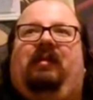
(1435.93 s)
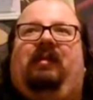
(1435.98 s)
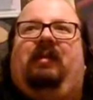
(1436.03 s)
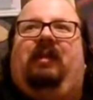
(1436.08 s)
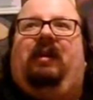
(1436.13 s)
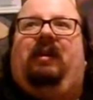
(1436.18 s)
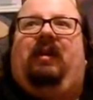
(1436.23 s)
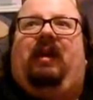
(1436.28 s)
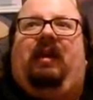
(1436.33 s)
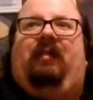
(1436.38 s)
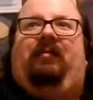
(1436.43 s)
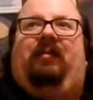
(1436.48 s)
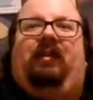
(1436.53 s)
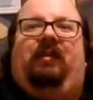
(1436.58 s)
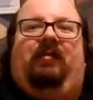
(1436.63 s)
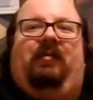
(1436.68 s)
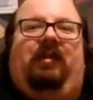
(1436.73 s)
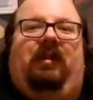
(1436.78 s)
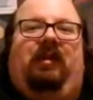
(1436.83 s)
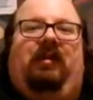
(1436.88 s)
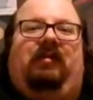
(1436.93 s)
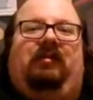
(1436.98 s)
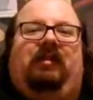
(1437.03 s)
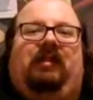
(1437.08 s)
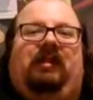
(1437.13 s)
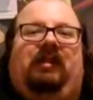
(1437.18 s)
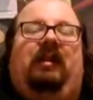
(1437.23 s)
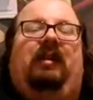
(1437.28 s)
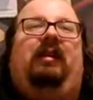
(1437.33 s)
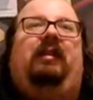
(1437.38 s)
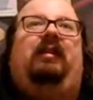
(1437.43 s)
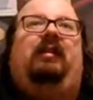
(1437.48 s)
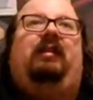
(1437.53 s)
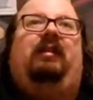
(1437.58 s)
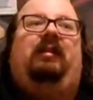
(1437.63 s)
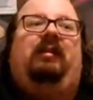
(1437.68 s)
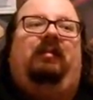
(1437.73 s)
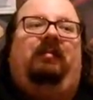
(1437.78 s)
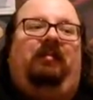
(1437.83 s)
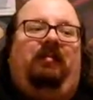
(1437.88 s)
You have one of those,
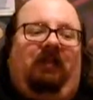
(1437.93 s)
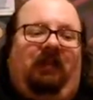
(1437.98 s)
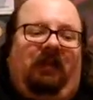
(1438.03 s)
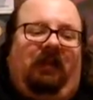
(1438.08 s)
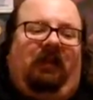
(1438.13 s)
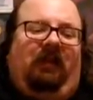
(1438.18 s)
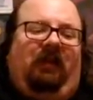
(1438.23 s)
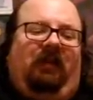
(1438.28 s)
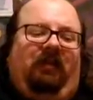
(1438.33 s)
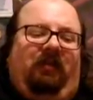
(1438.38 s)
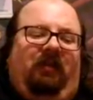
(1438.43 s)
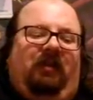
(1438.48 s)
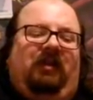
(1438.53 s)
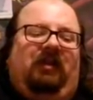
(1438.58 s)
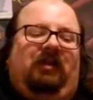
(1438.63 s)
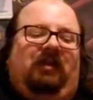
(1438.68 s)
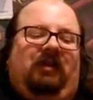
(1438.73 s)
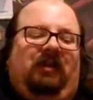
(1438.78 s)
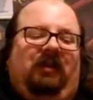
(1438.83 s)
you